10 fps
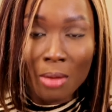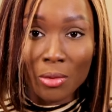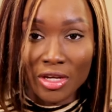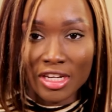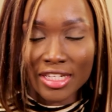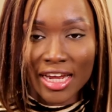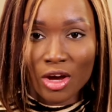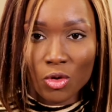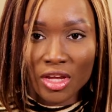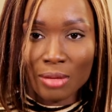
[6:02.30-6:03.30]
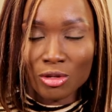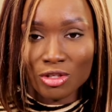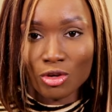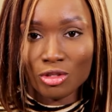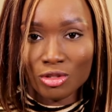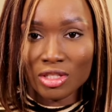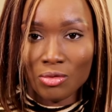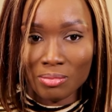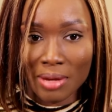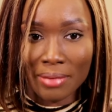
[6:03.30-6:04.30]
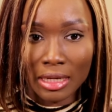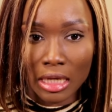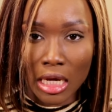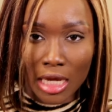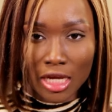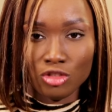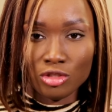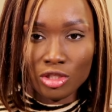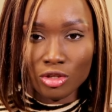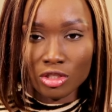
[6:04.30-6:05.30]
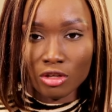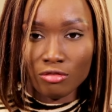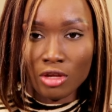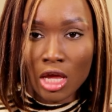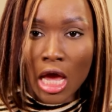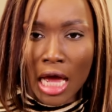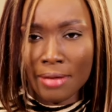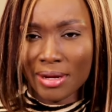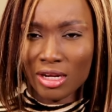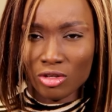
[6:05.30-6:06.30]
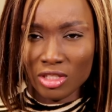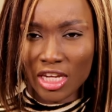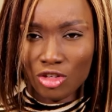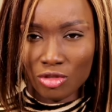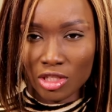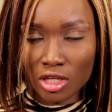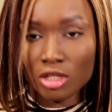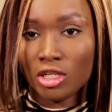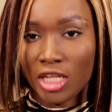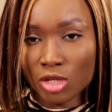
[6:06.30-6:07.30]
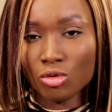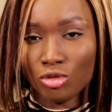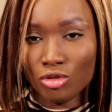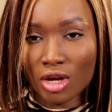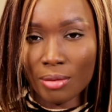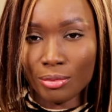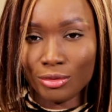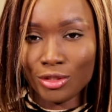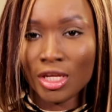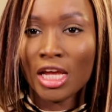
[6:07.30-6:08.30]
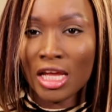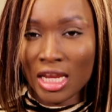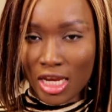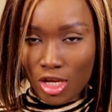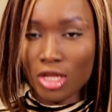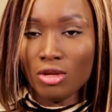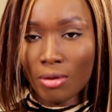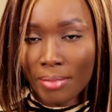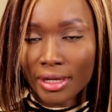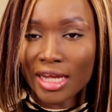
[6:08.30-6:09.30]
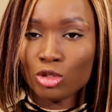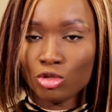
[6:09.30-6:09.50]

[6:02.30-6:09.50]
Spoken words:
but you decide that, okay, I'm going to continue staying with my partner, and you're treating yourself, and the partner doesn't get treated, guess what's going to happen? Your partner